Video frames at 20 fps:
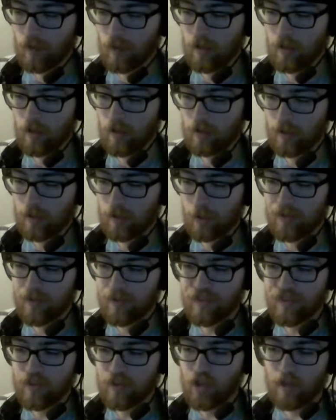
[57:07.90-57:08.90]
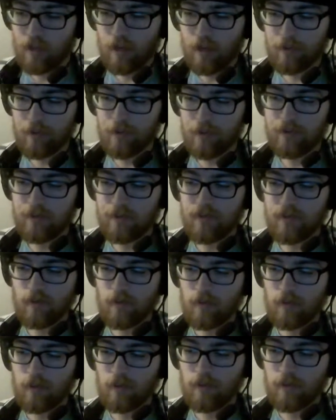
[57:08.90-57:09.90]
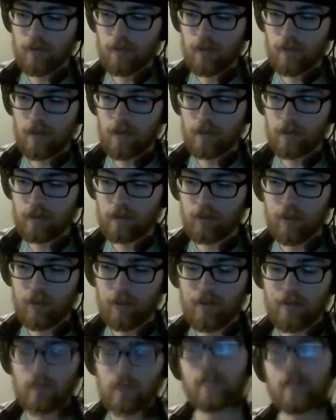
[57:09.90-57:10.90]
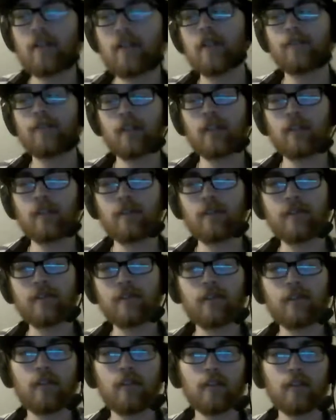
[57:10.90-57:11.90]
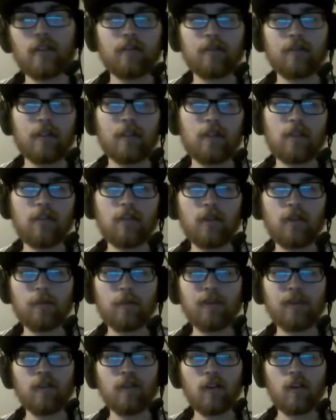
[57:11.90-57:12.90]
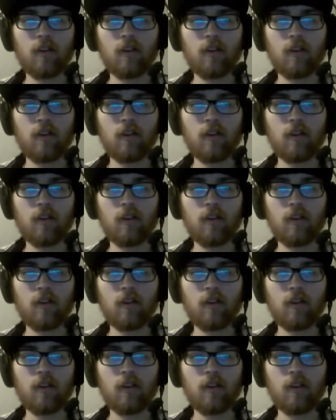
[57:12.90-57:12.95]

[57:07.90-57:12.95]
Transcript: I will say, check out those congressional hearing videos on the YouTubes.